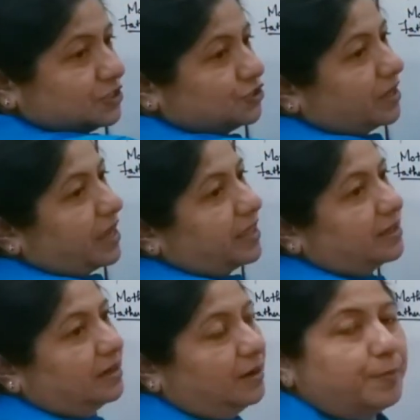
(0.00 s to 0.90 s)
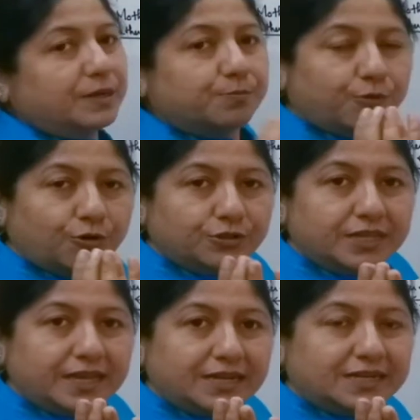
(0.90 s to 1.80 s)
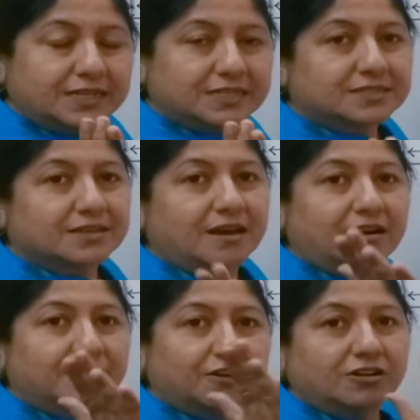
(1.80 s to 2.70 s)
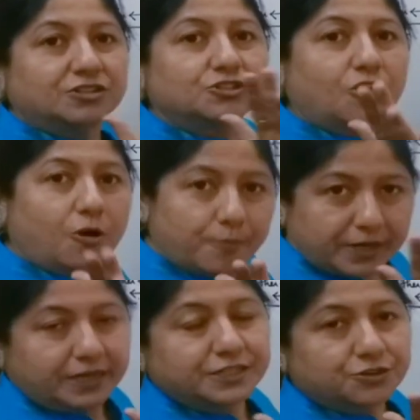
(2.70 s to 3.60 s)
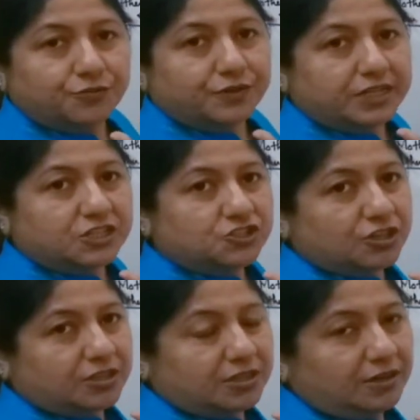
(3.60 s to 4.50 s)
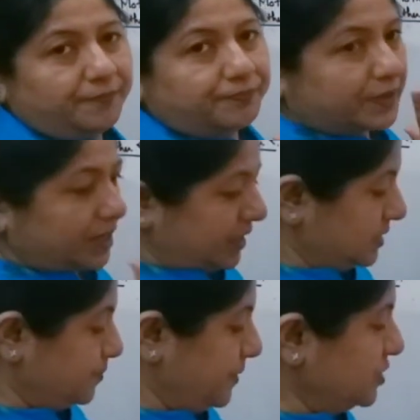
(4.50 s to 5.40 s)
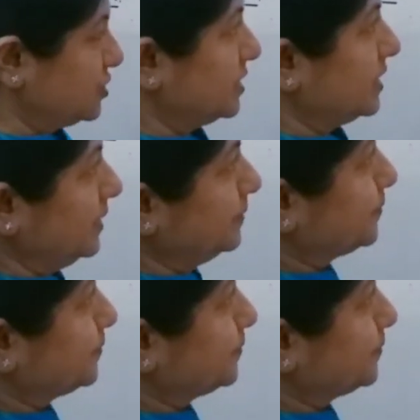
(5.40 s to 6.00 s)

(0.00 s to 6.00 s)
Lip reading: together, but both the alleles are not dominant over each other. Especially,